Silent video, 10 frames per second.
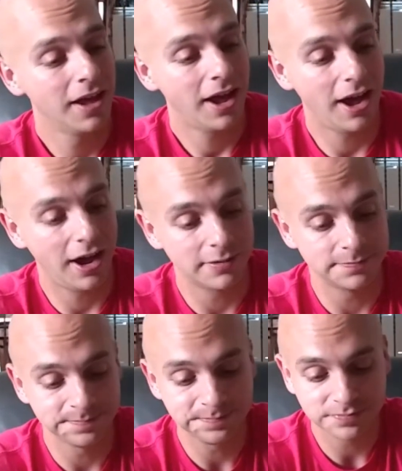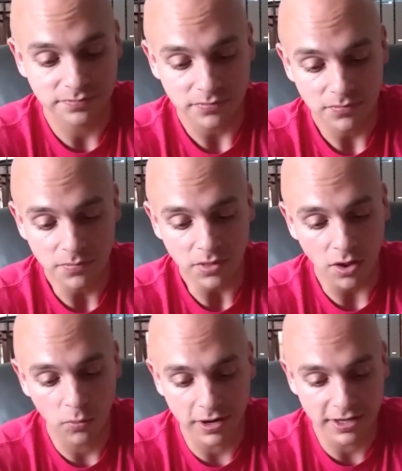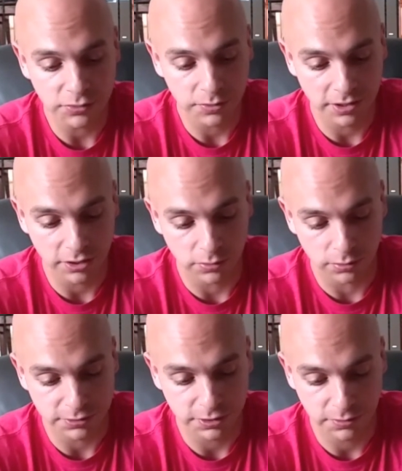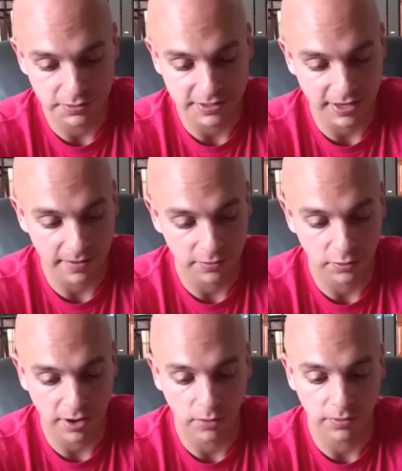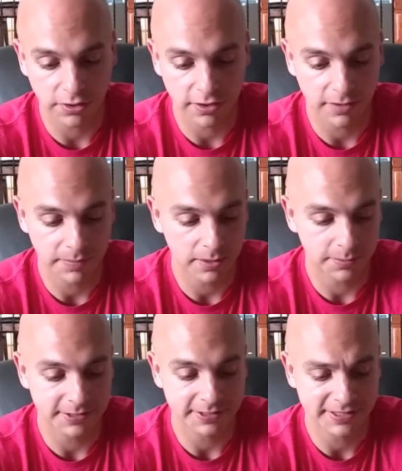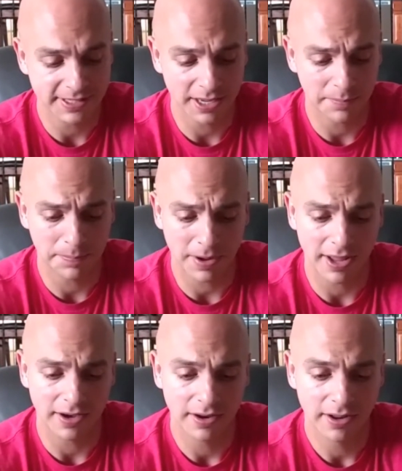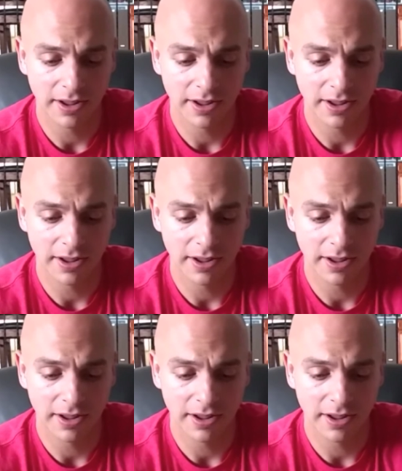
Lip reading: What is really cool too is, and I don't know how well you're going to be able to see it, but